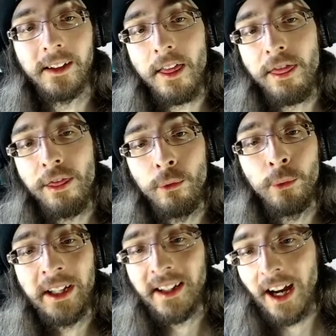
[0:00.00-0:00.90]

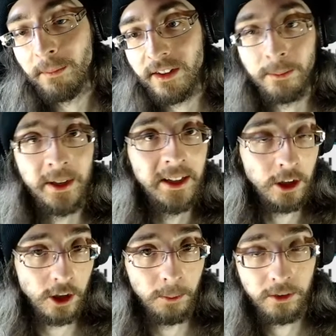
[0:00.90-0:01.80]
3 times as many
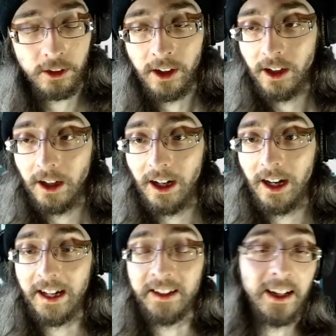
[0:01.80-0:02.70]
jumps.
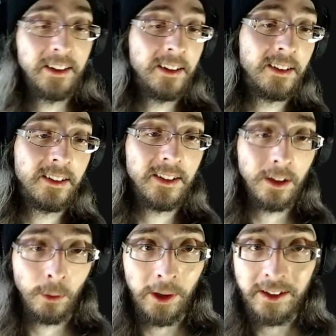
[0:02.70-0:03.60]
And yet this is
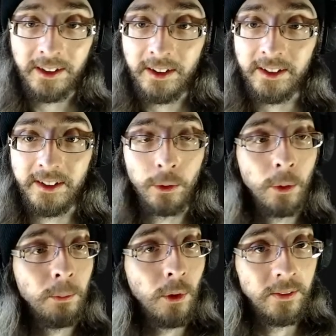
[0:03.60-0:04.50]
still rated at
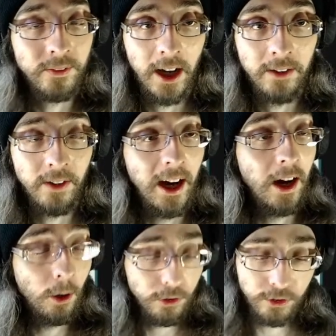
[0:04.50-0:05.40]
0.5. I
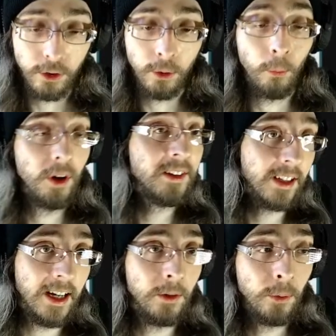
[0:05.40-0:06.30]
also, once
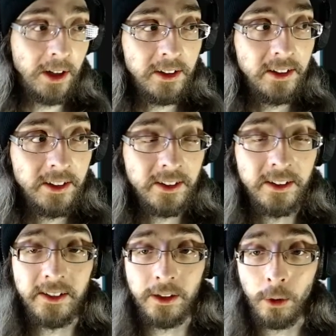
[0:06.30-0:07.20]
again, rated this at
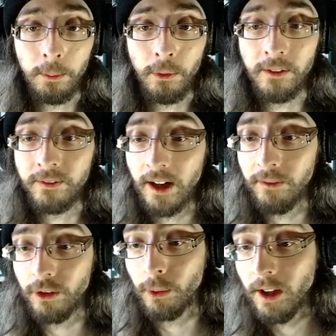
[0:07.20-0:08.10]
0.5
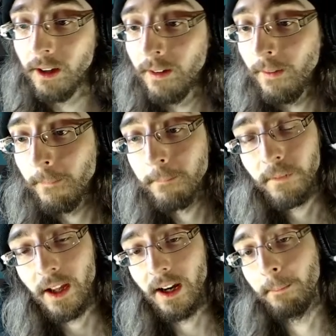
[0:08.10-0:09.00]
as well.
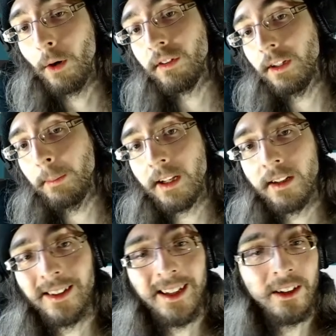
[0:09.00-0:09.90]
Mostly
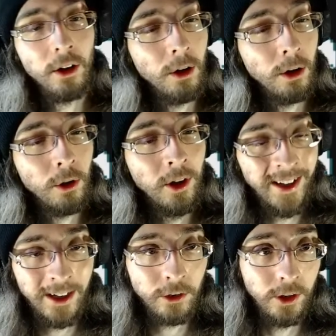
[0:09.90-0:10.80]
because these are
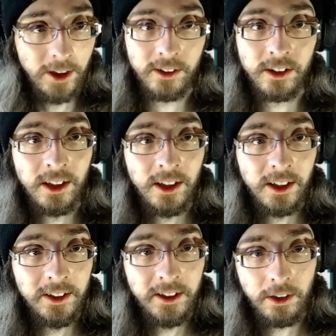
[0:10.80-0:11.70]
learning tricks.
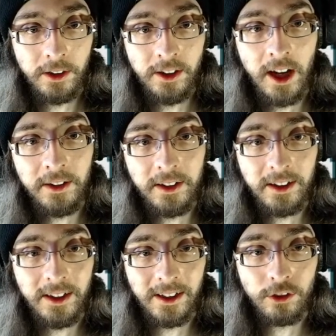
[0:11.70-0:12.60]
These are not
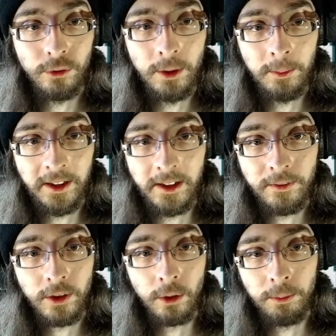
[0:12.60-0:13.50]
extremely
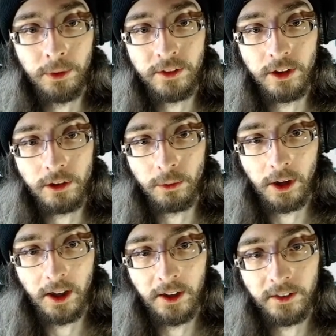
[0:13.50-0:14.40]
difficult
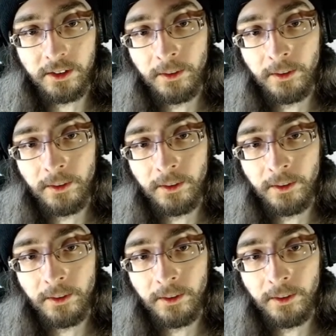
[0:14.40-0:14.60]
precision-wise.